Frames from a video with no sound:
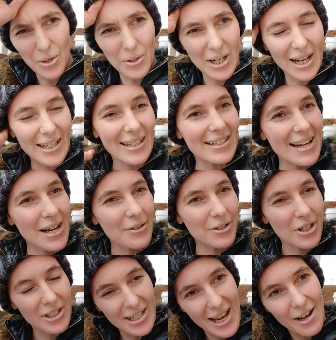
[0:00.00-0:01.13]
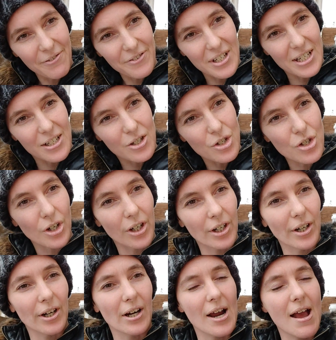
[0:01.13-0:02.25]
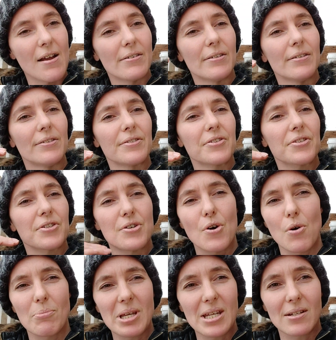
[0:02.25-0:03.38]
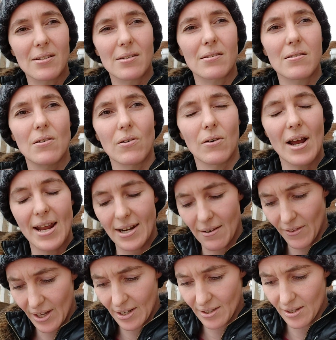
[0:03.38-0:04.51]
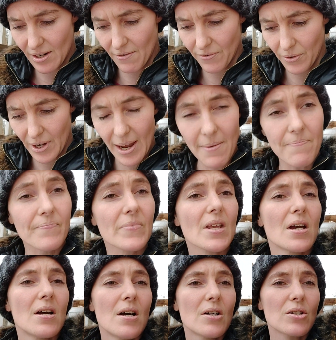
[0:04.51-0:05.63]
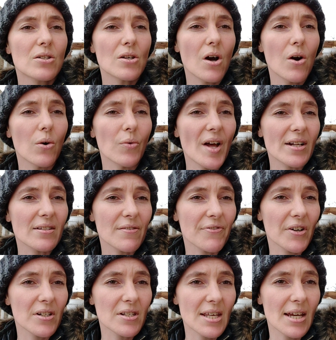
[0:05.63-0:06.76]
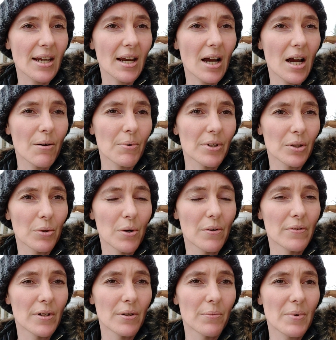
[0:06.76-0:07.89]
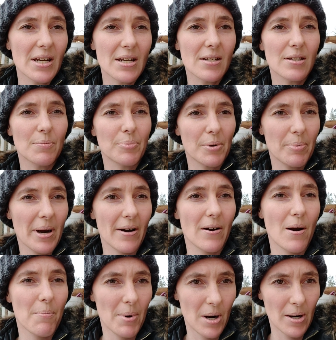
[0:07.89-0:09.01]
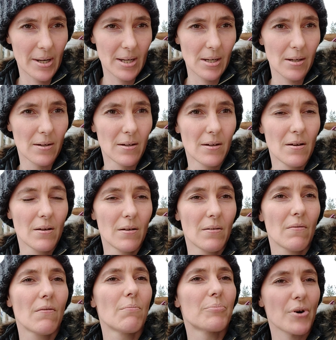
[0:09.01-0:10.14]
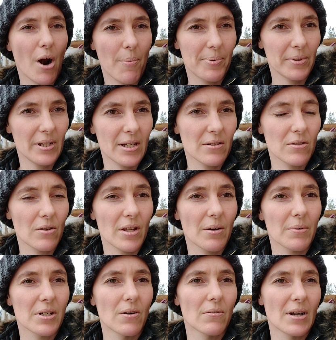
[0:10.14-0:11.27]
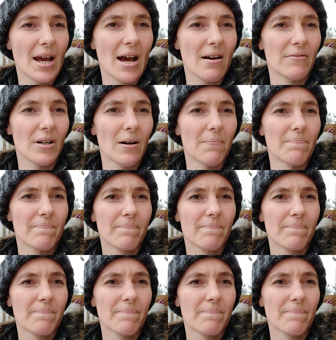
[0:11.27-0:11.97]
cutting down on caffeine and sugar and no meat, no any of that stuff. Okay, so that's the first thing I want to go over. We need to prepare our body properly so that we don't have a